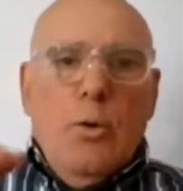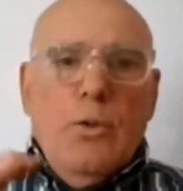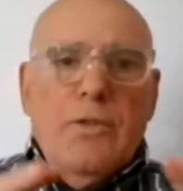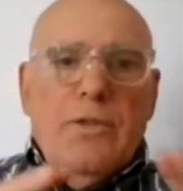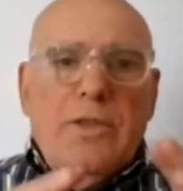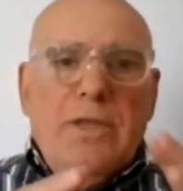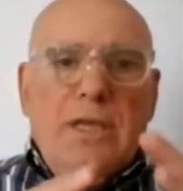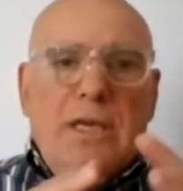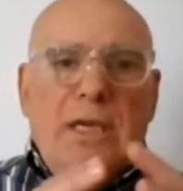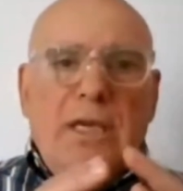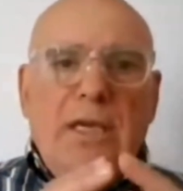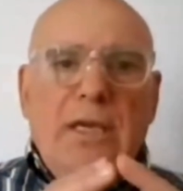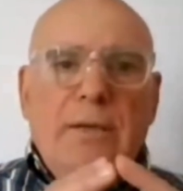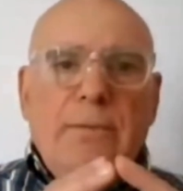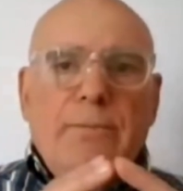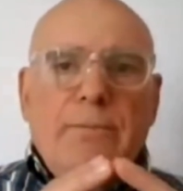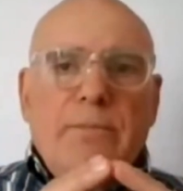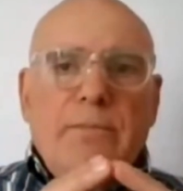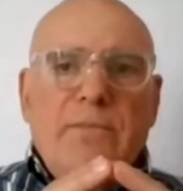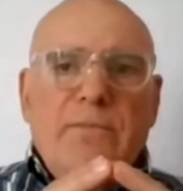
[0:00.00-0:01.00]
The
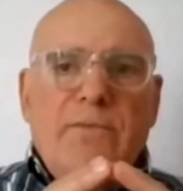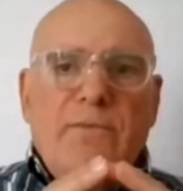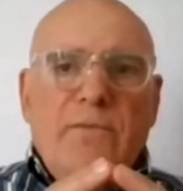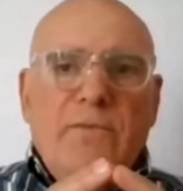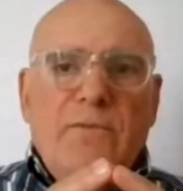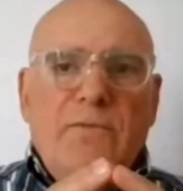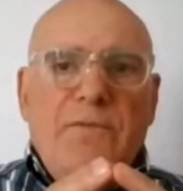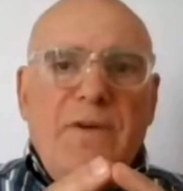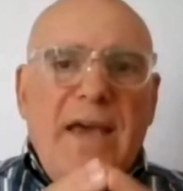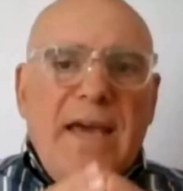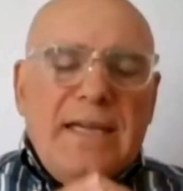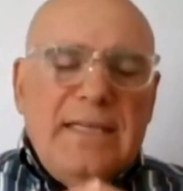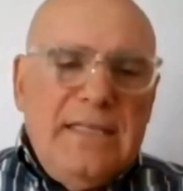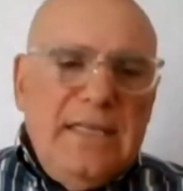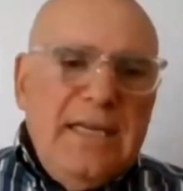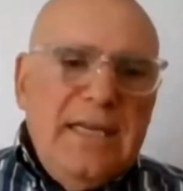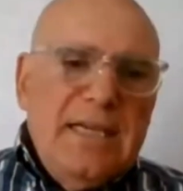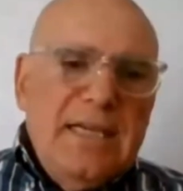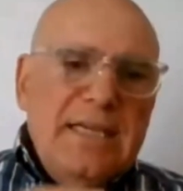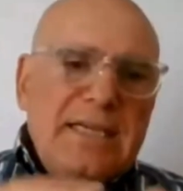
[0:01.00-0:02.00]
fact
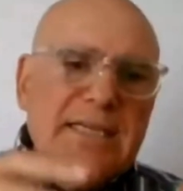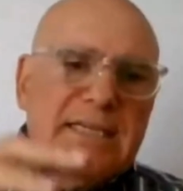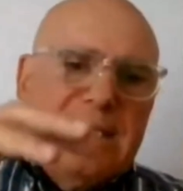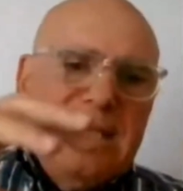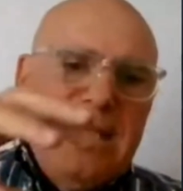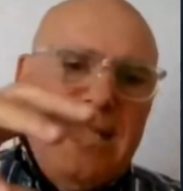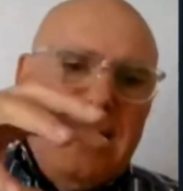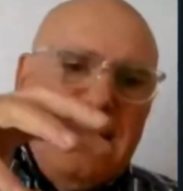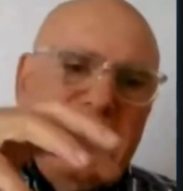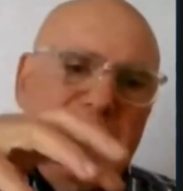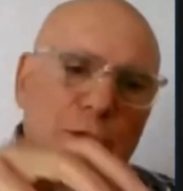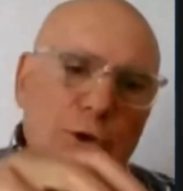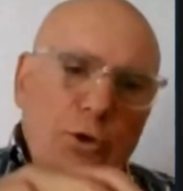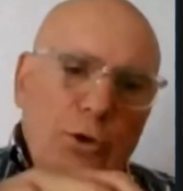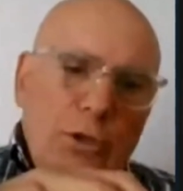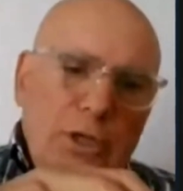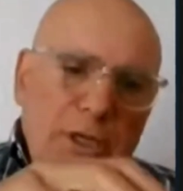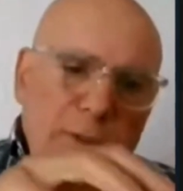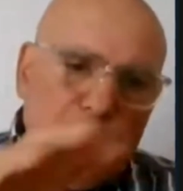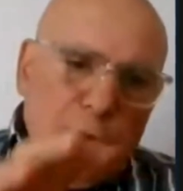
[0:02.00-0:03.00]
is that
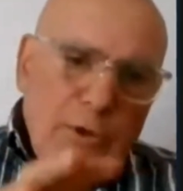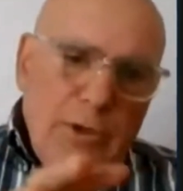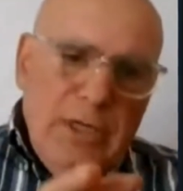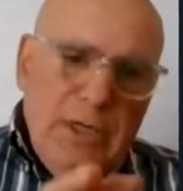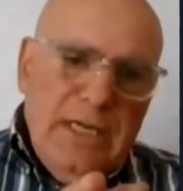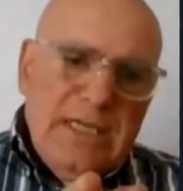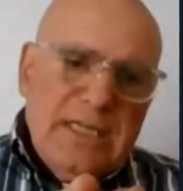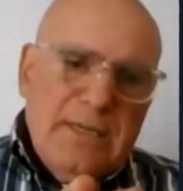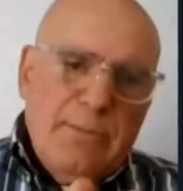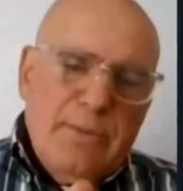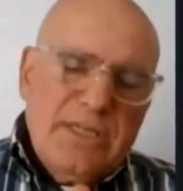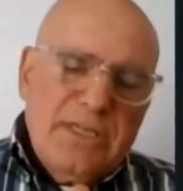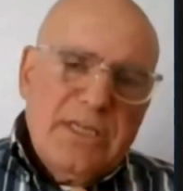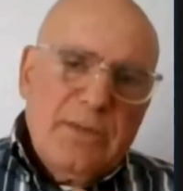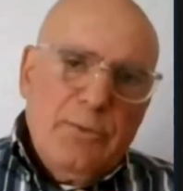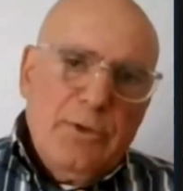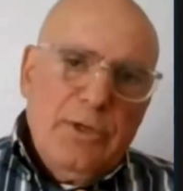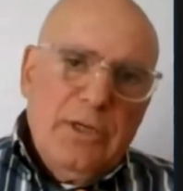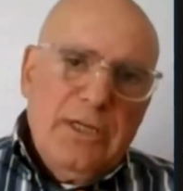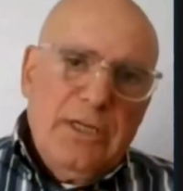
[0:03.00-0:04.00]
neoliberalism as a
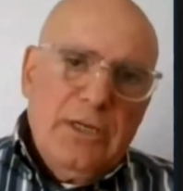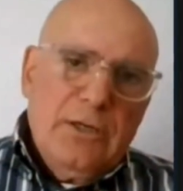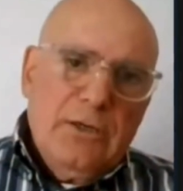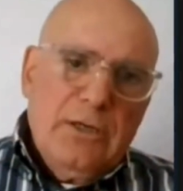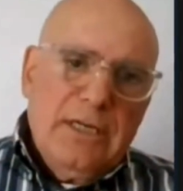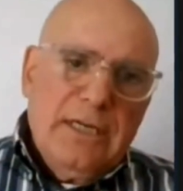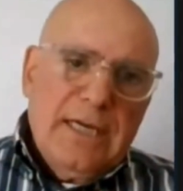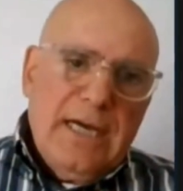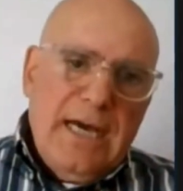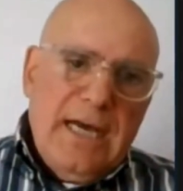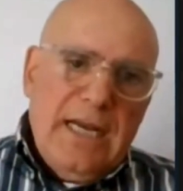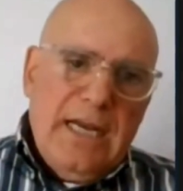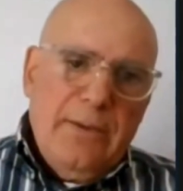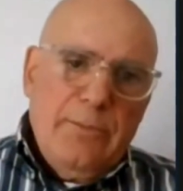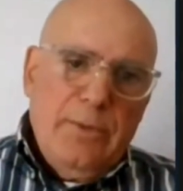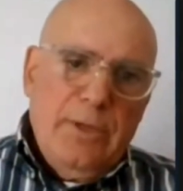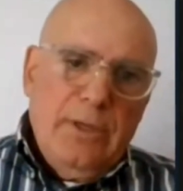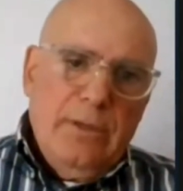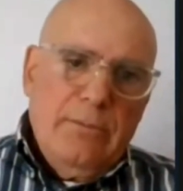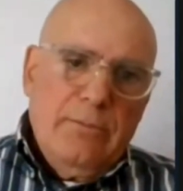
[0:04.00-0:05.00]
political
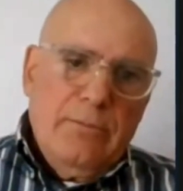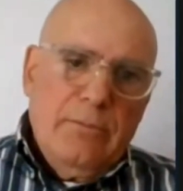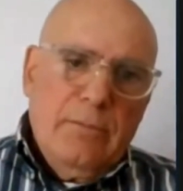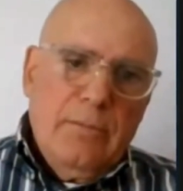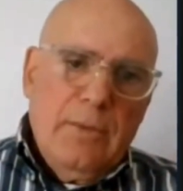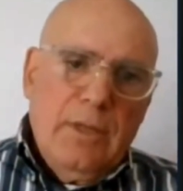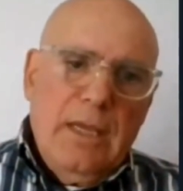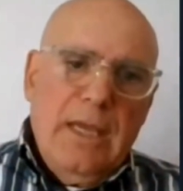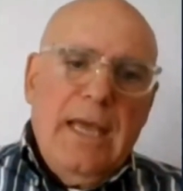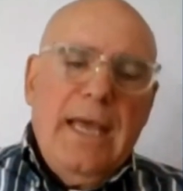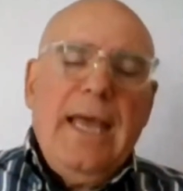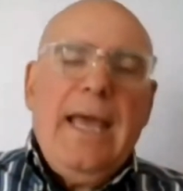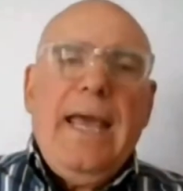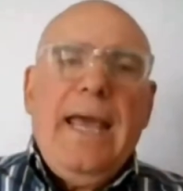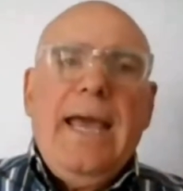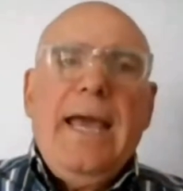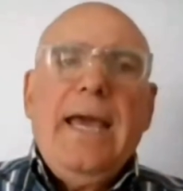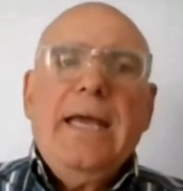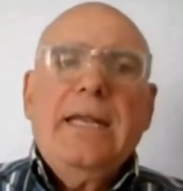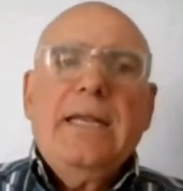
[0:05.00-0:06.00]
economy
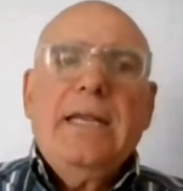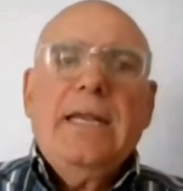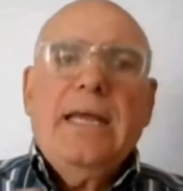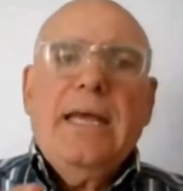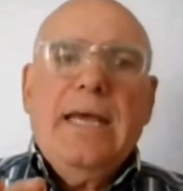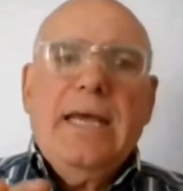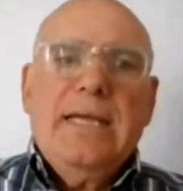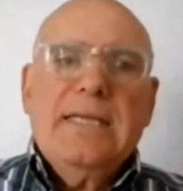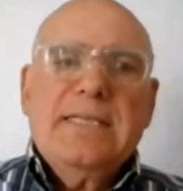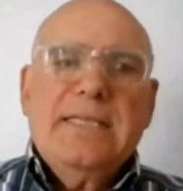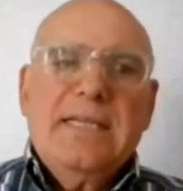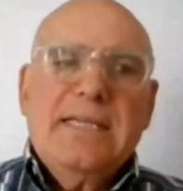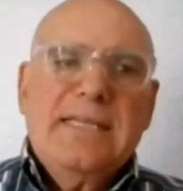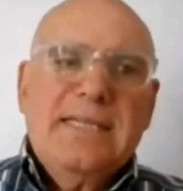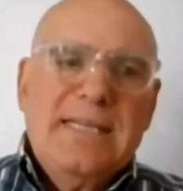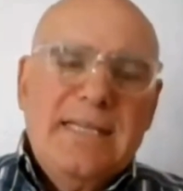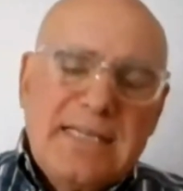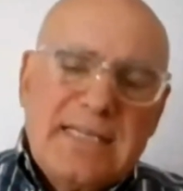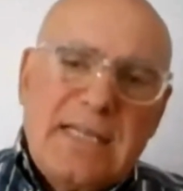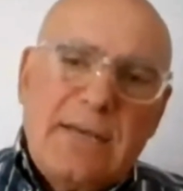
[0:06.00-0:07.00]
and as a
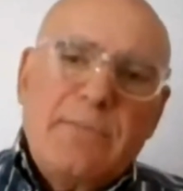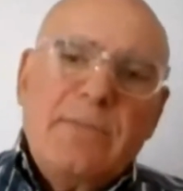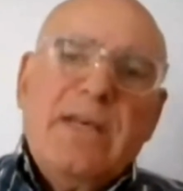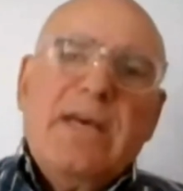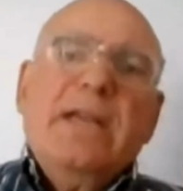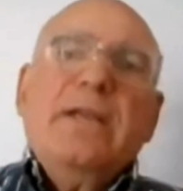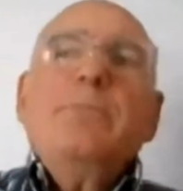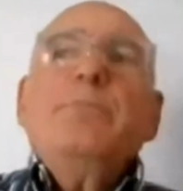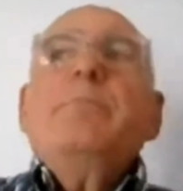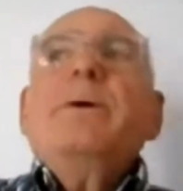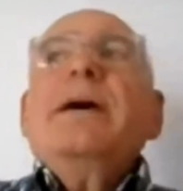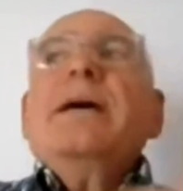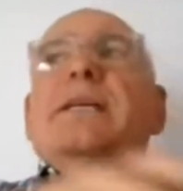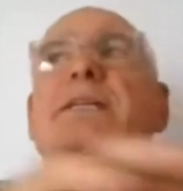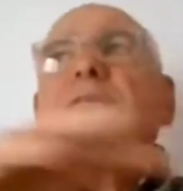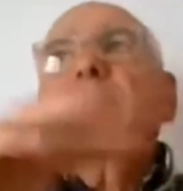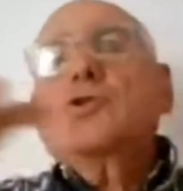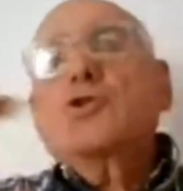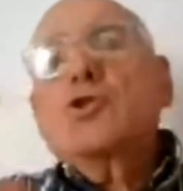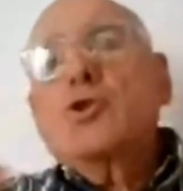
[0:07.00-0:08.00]
system that
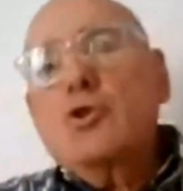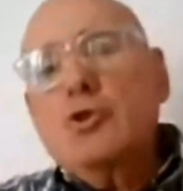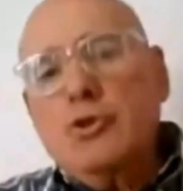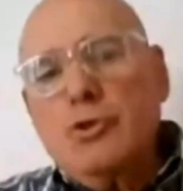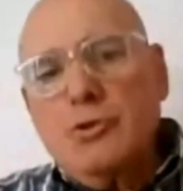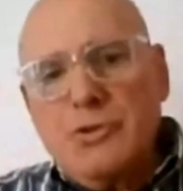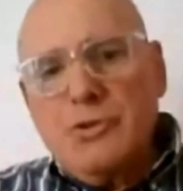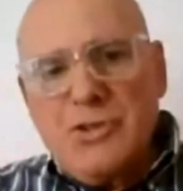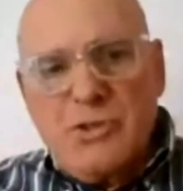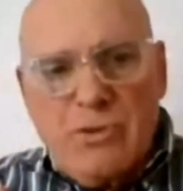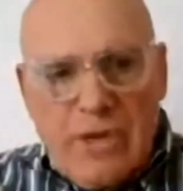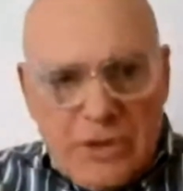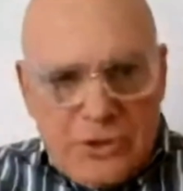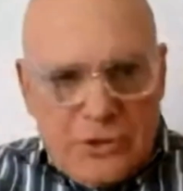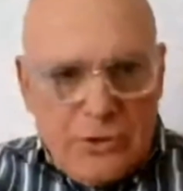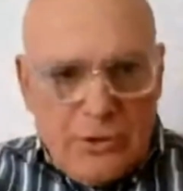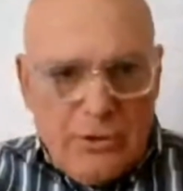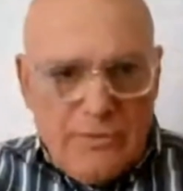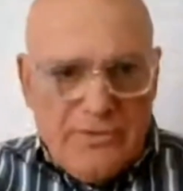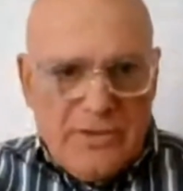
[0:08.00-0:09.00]
impacts the social
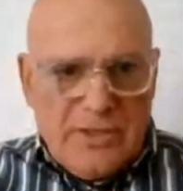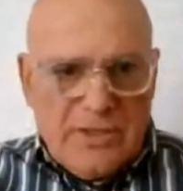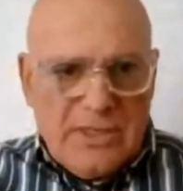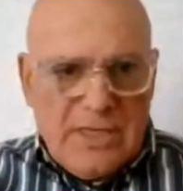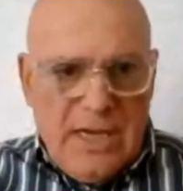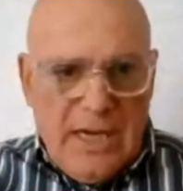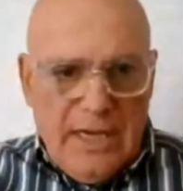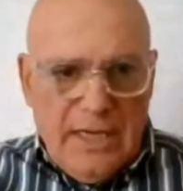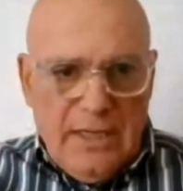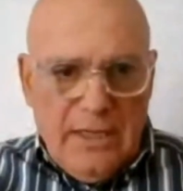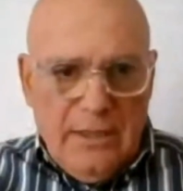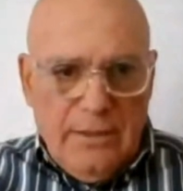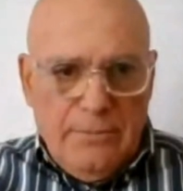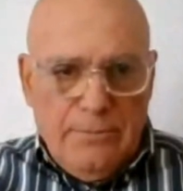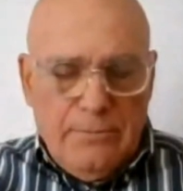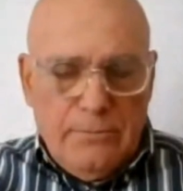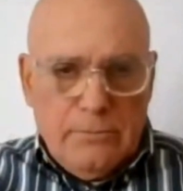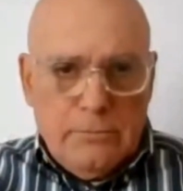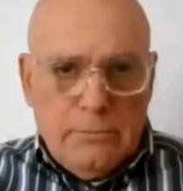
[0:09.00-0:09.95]
structure of society,